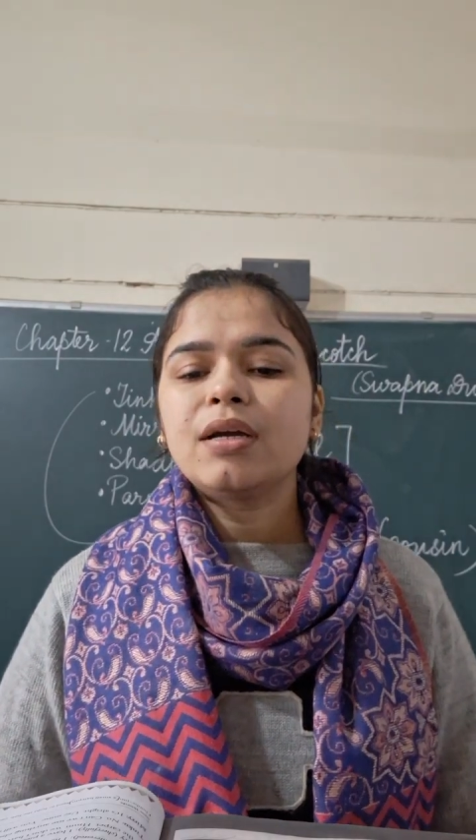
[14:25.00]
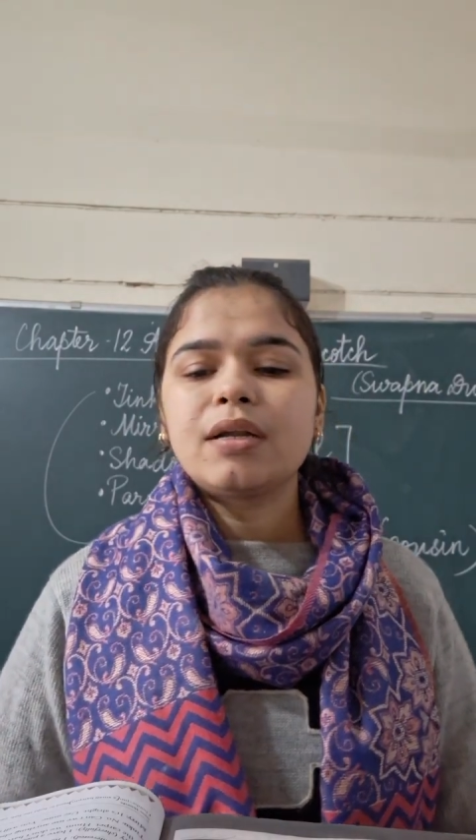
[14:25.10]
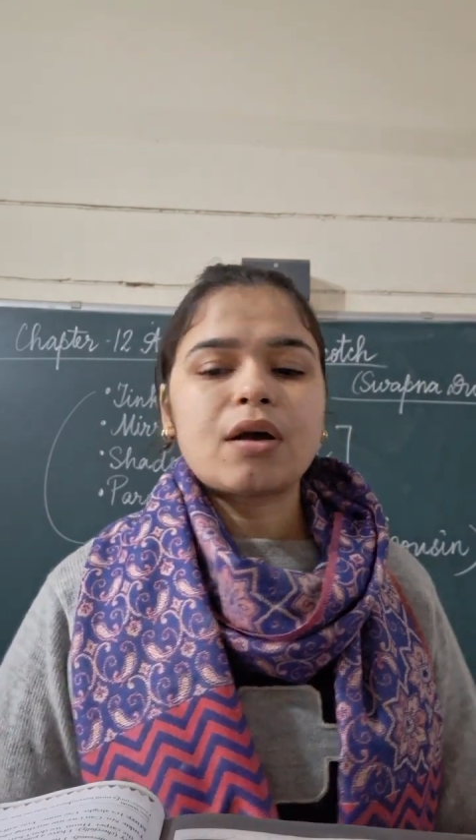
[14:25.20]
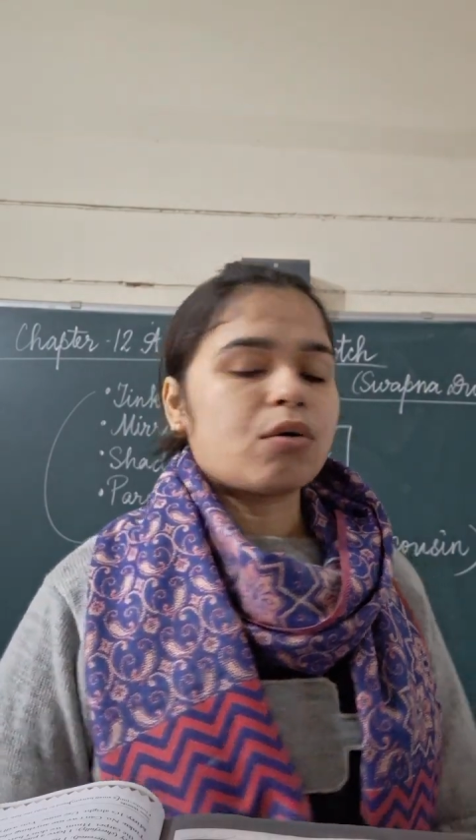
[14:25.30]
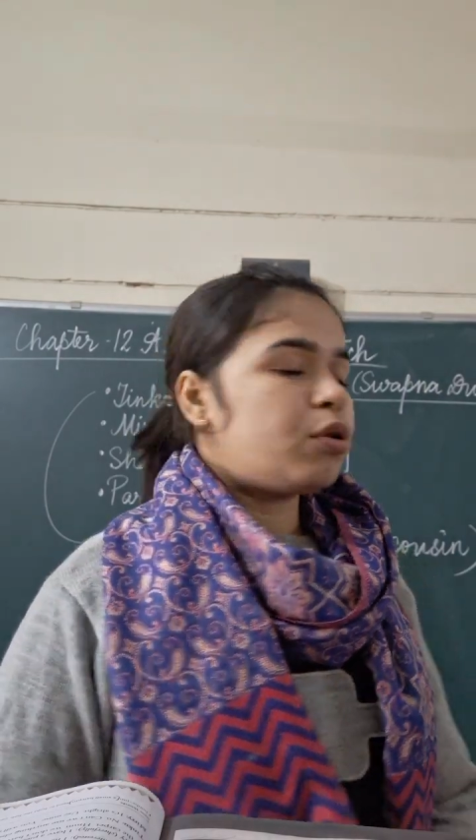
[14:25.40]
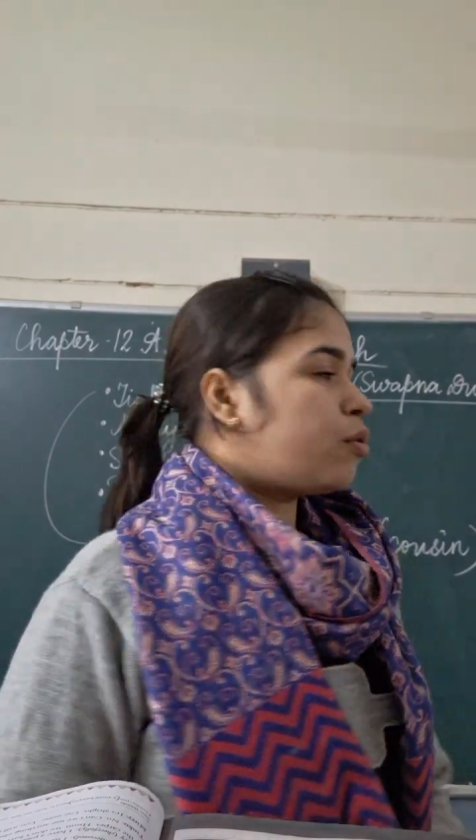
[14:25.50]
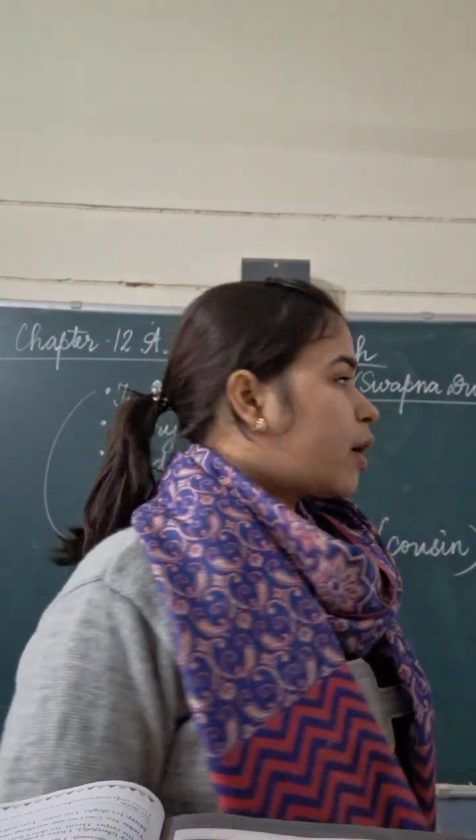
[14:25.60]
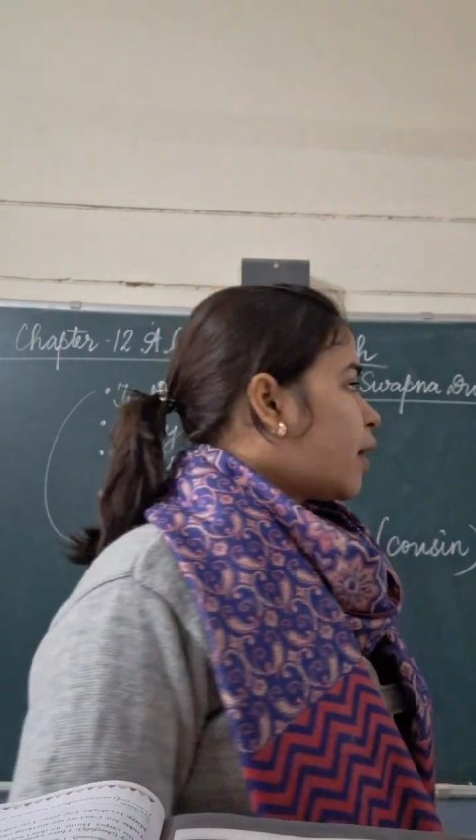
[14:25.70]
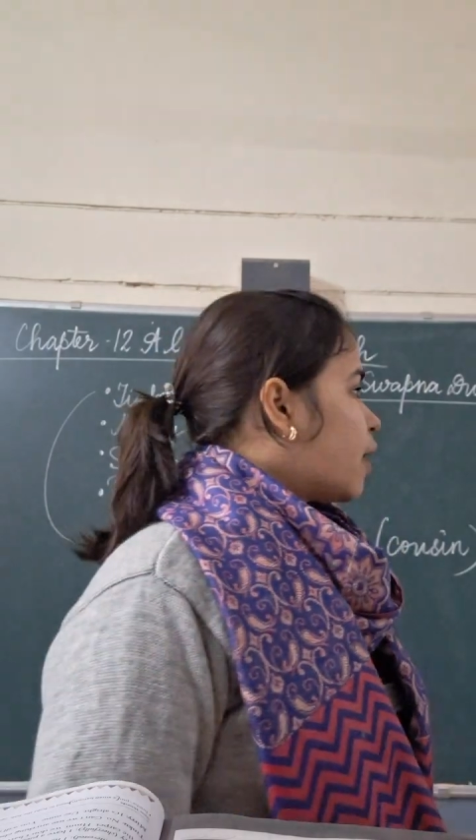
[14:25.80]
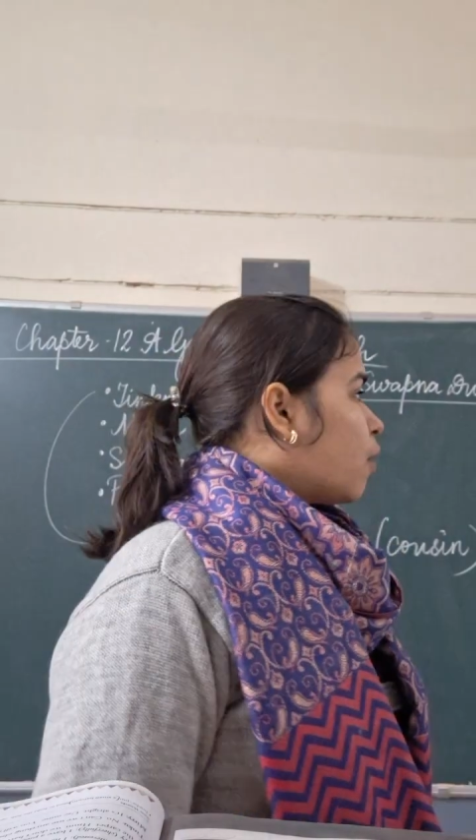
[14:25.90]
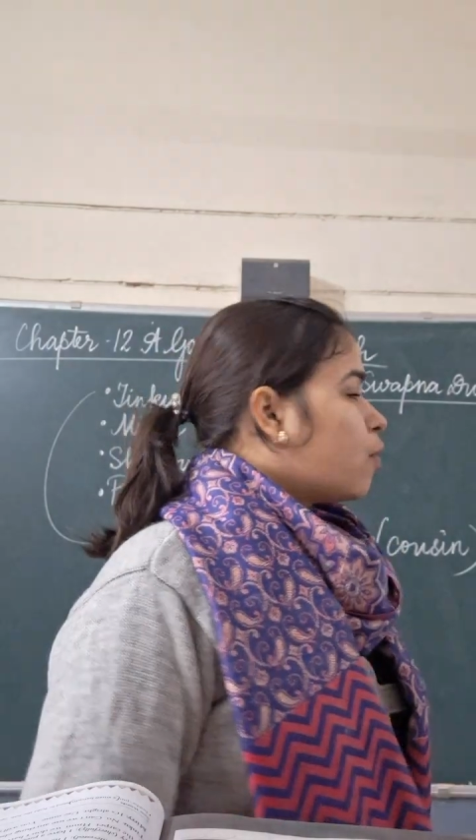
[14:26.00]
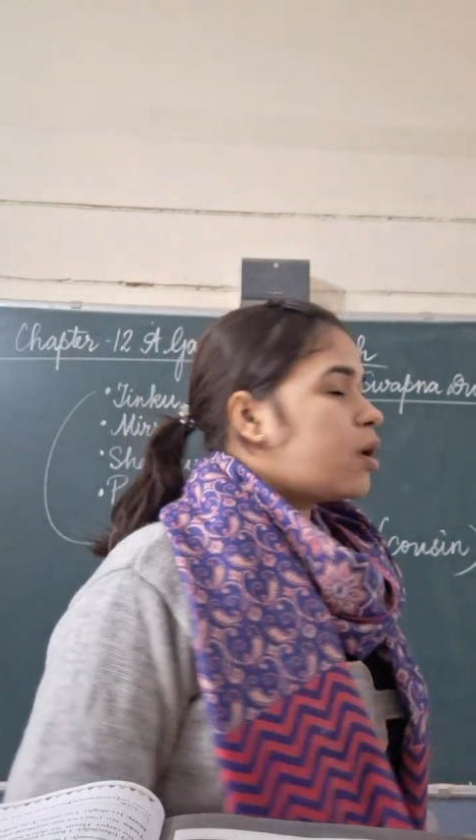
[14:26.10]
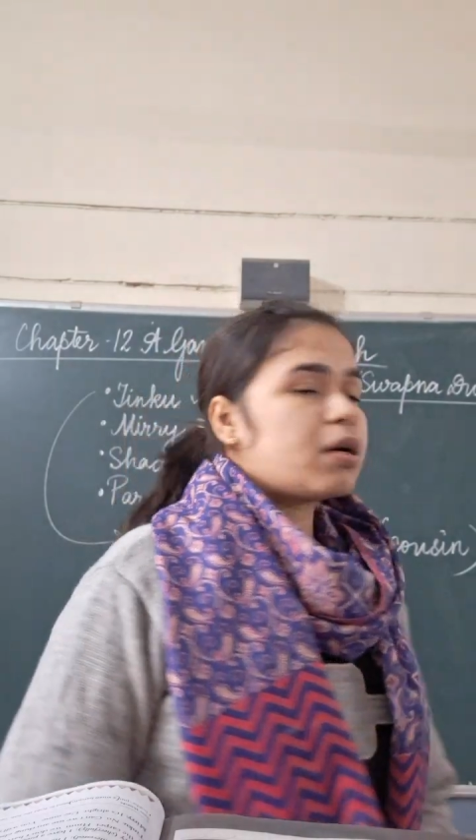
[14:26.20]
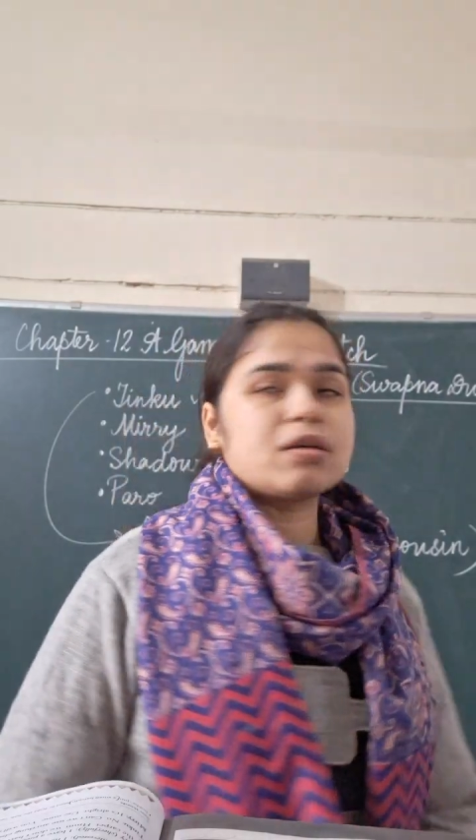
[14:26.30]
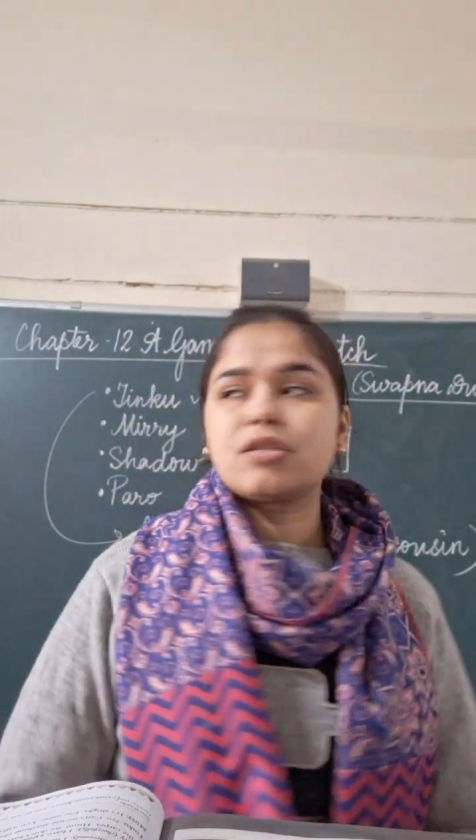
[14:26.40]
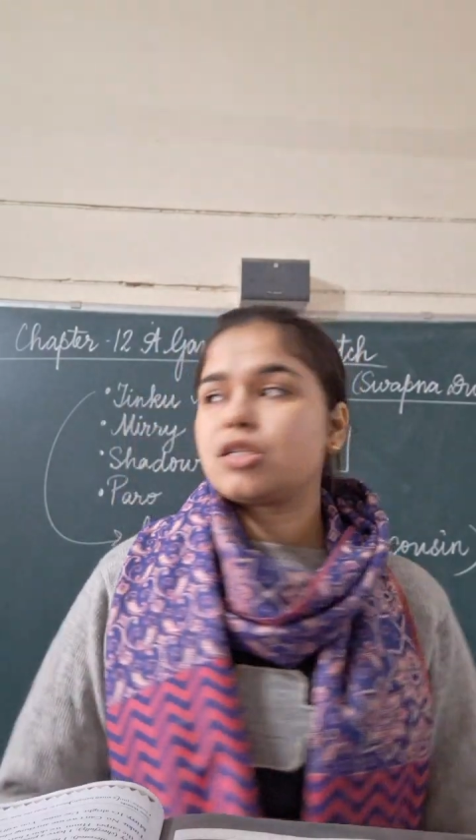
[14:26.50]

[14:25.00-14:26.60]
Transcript: Now looking around,